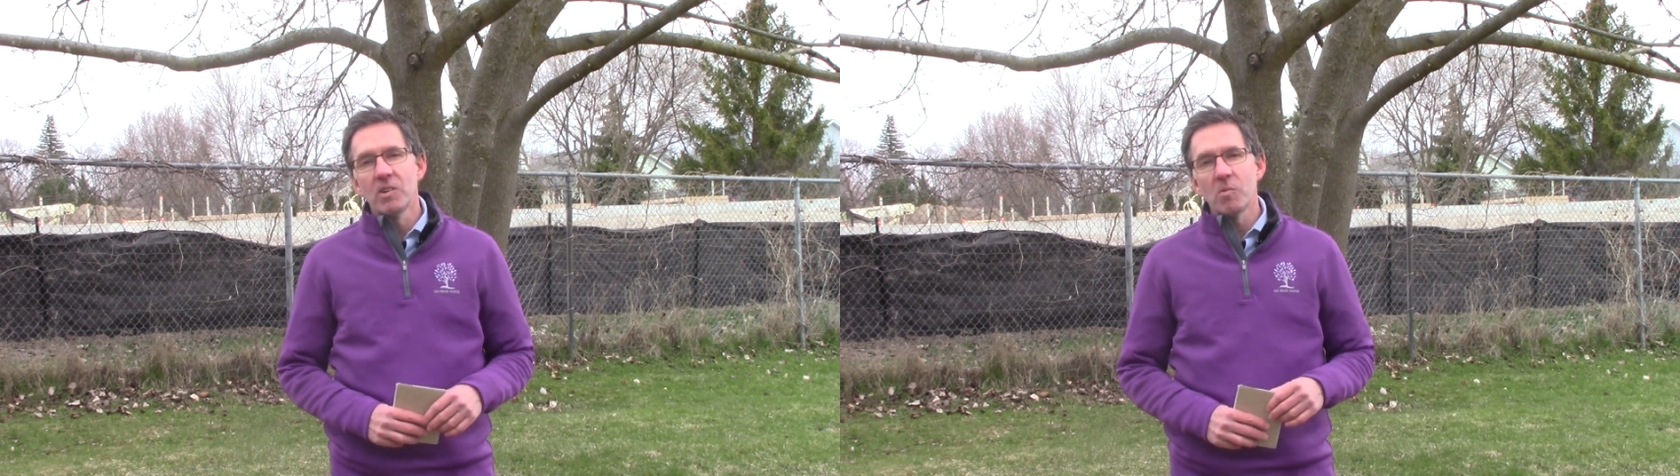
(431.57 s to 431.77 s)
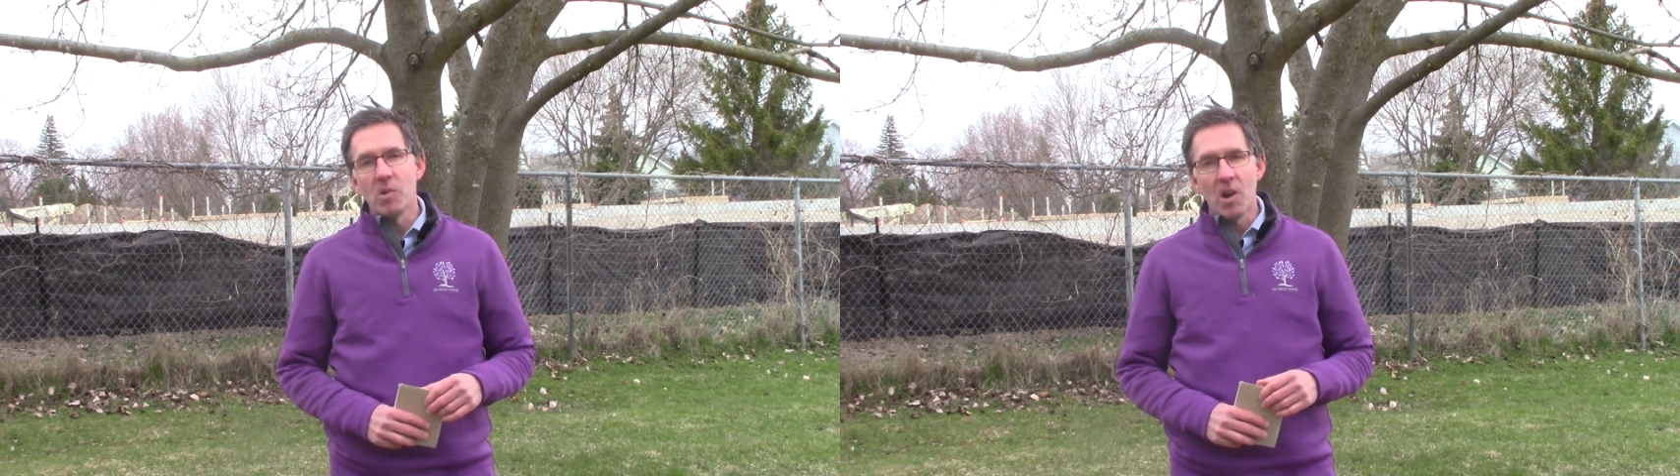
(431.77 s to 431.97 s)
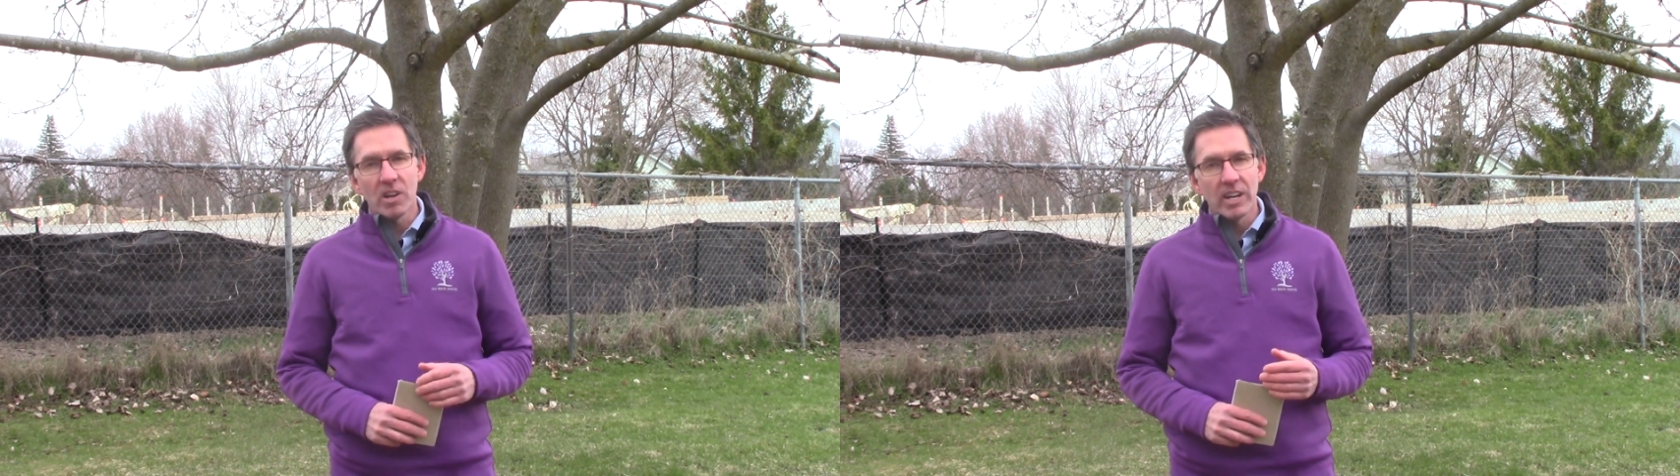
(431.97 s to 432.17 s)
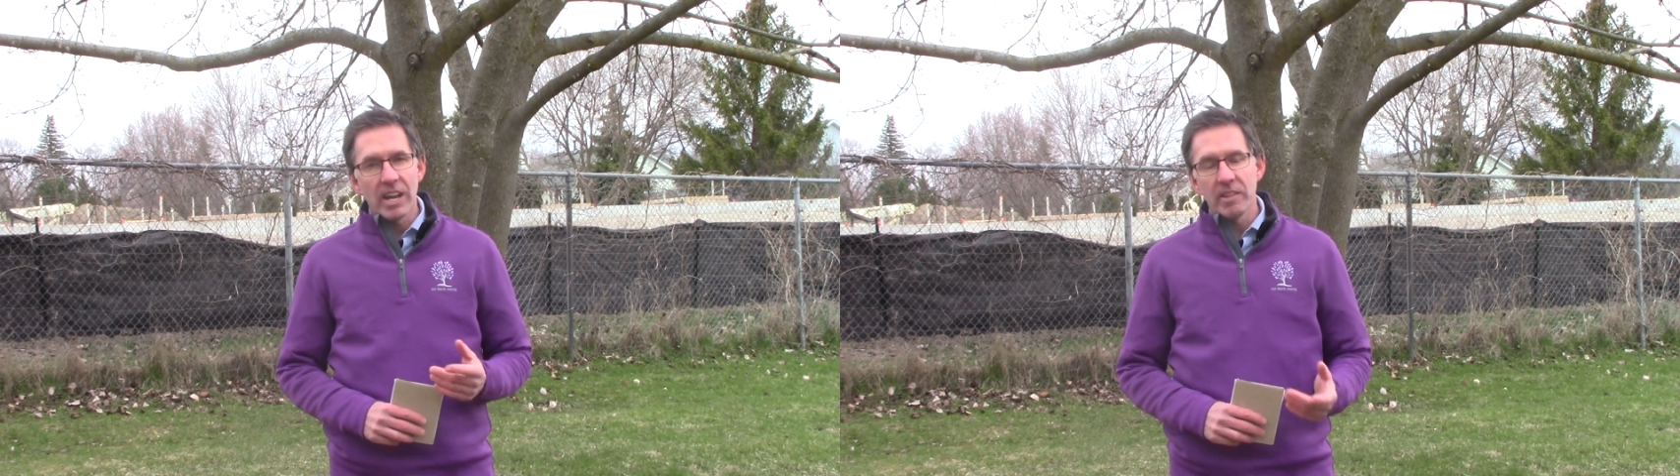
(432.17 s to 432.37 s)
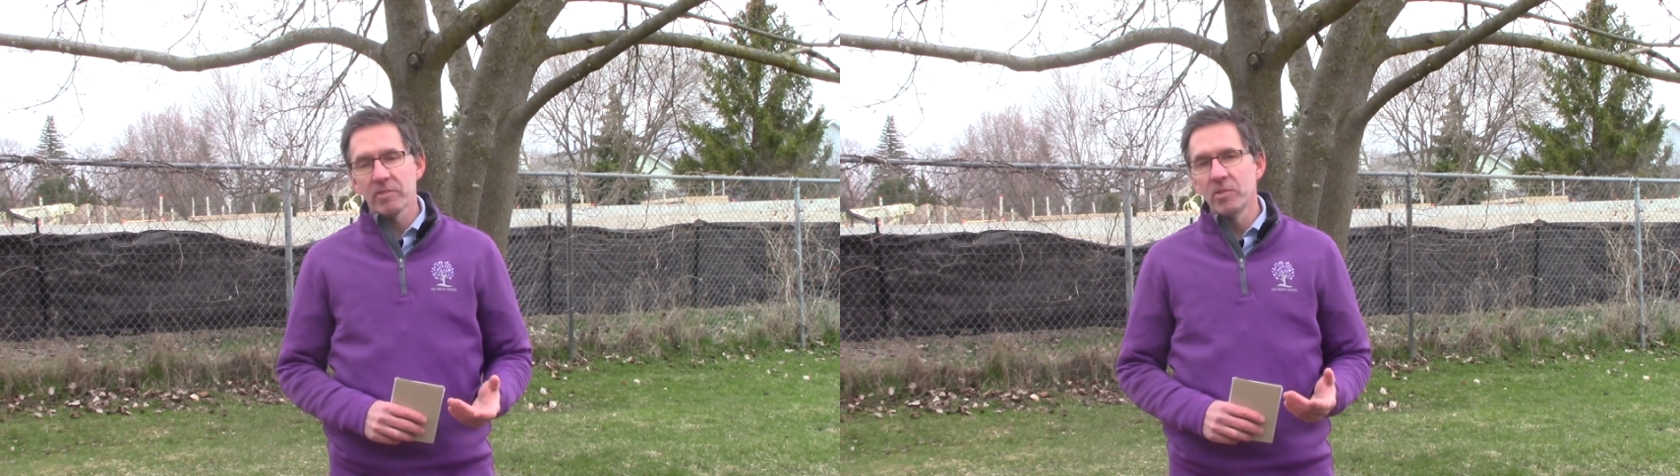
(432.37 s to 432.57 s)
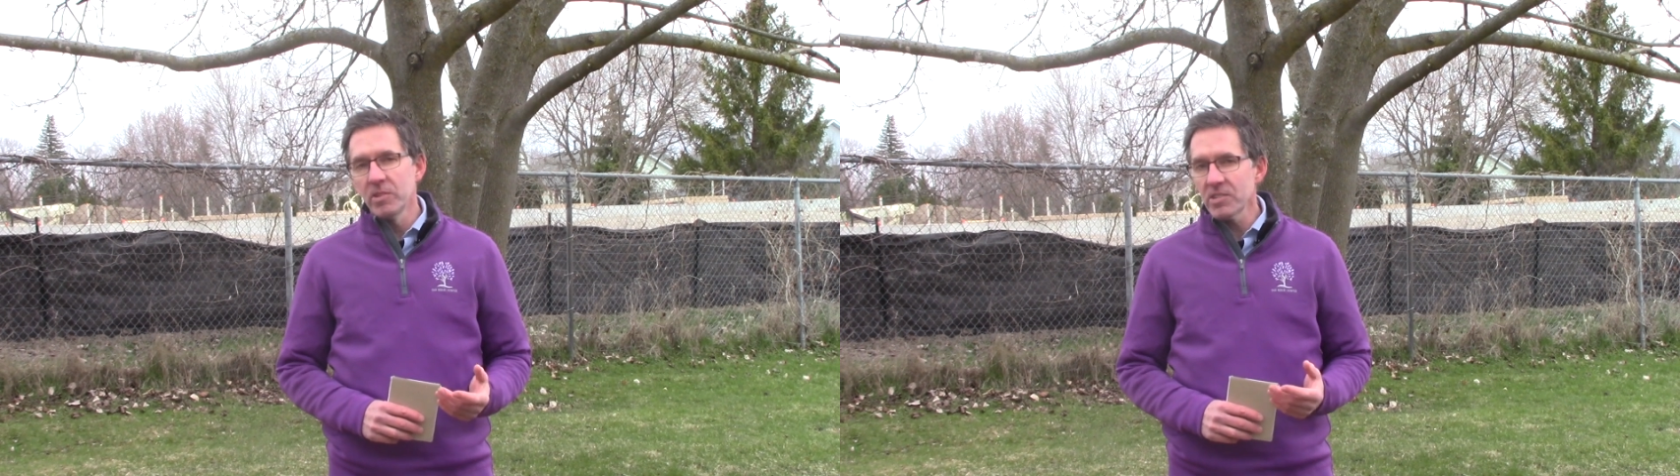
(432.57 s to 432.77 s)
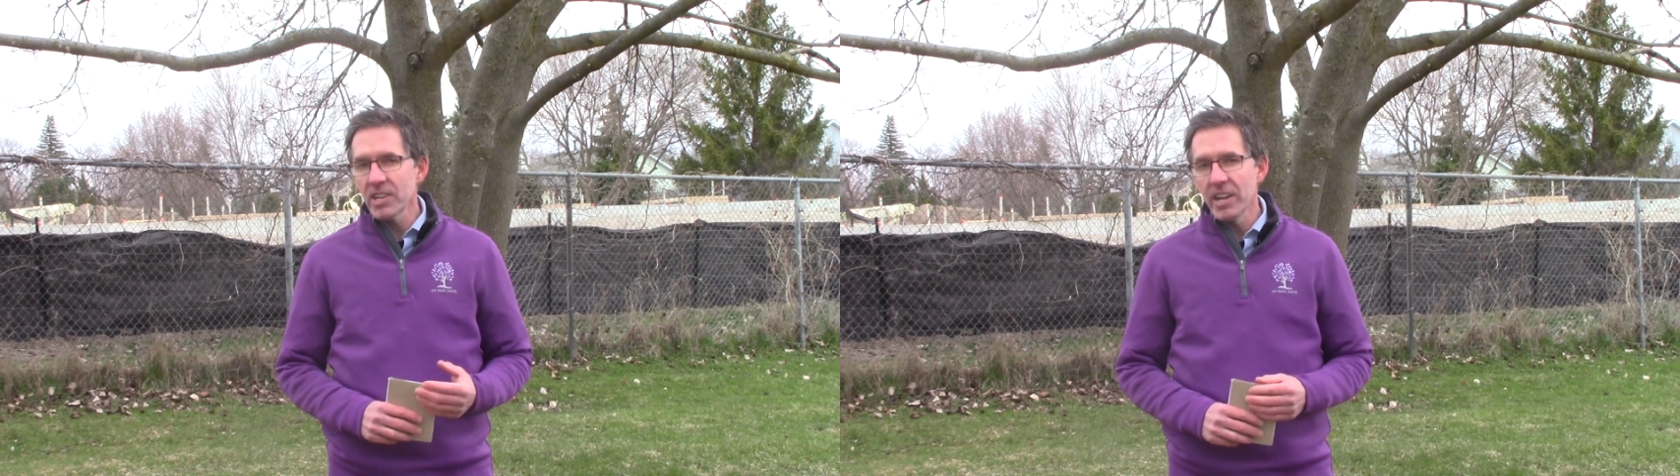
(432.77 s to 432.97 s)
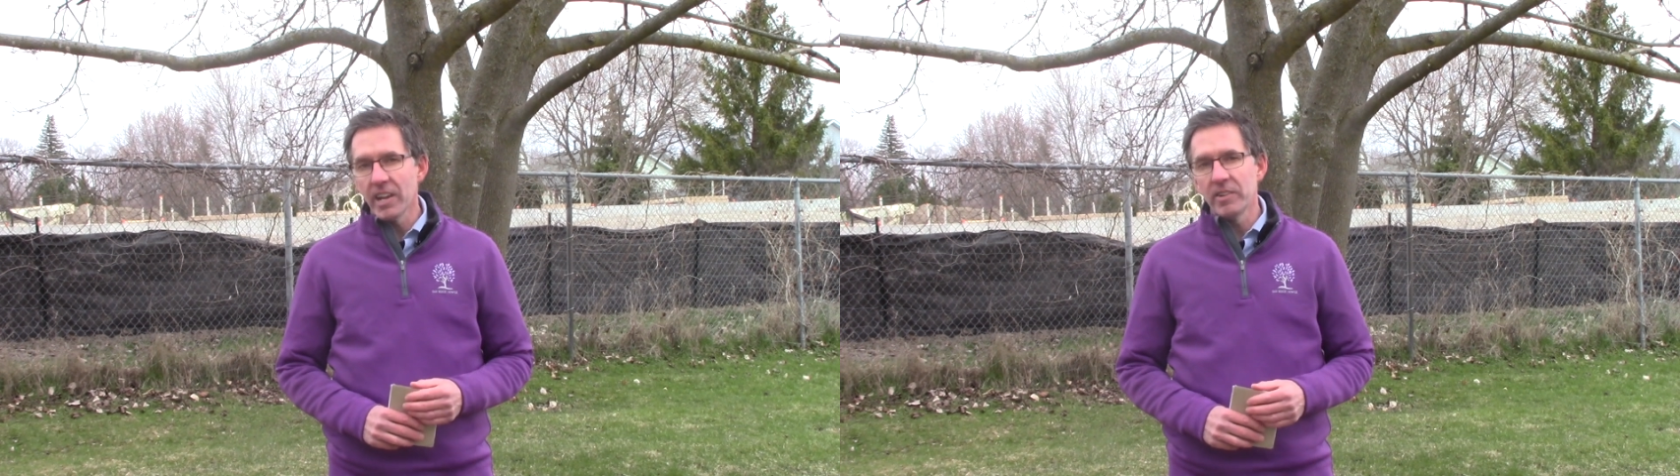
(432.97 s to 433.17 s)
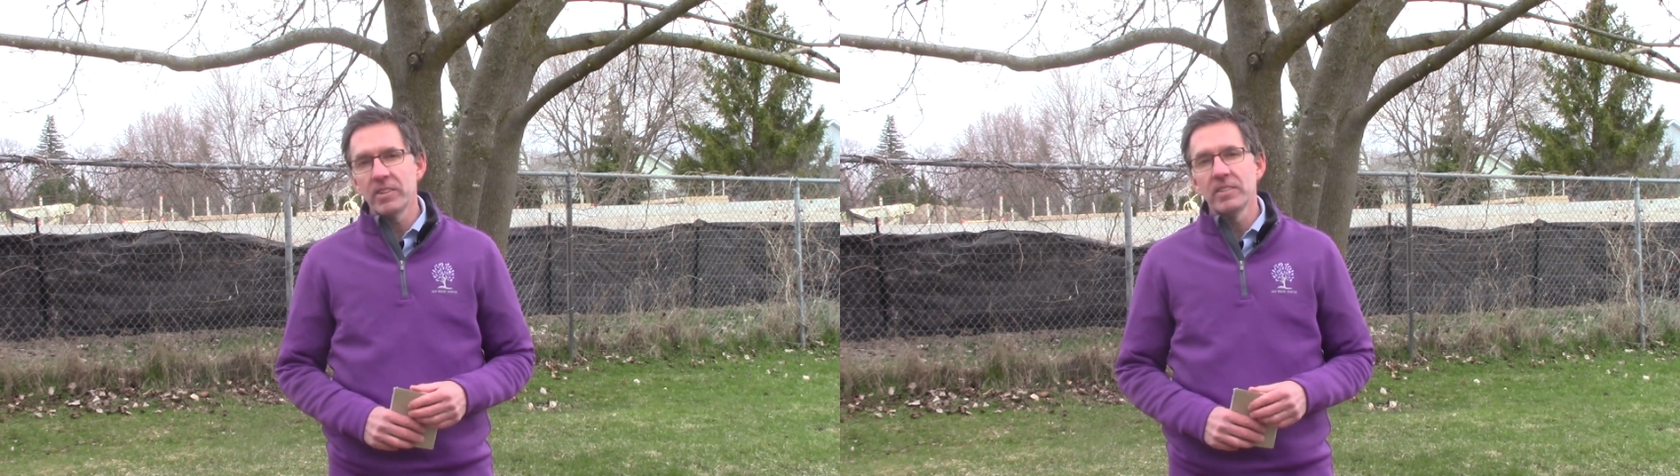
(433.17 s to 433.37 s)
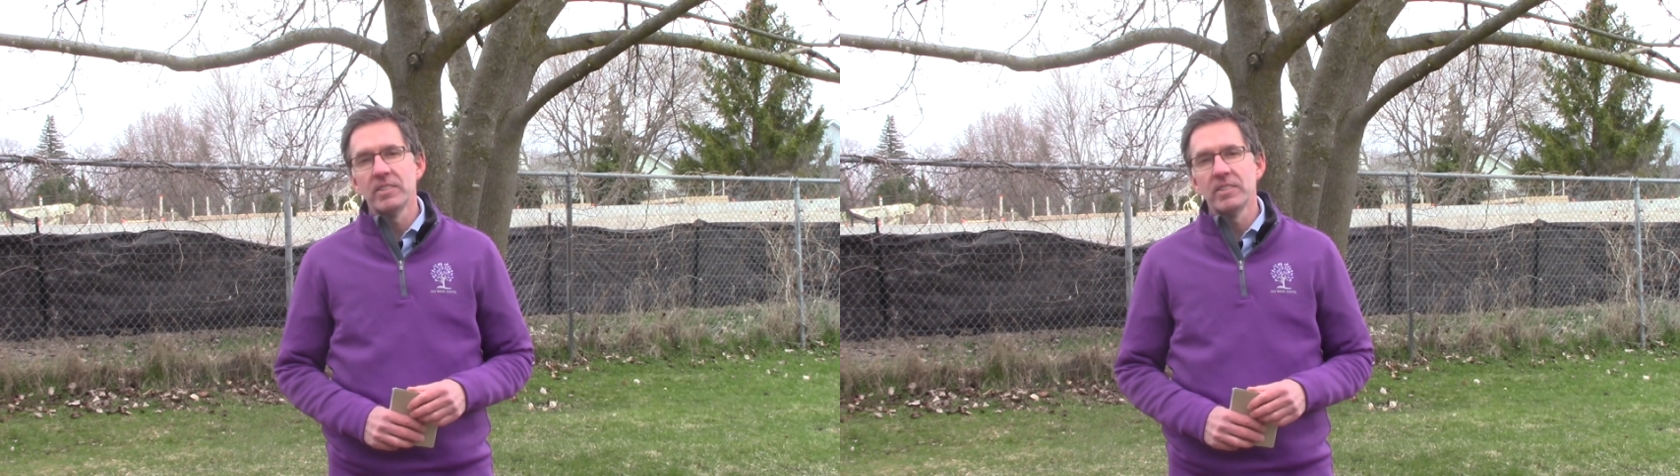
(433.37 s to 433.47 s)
we're all going to get through this together.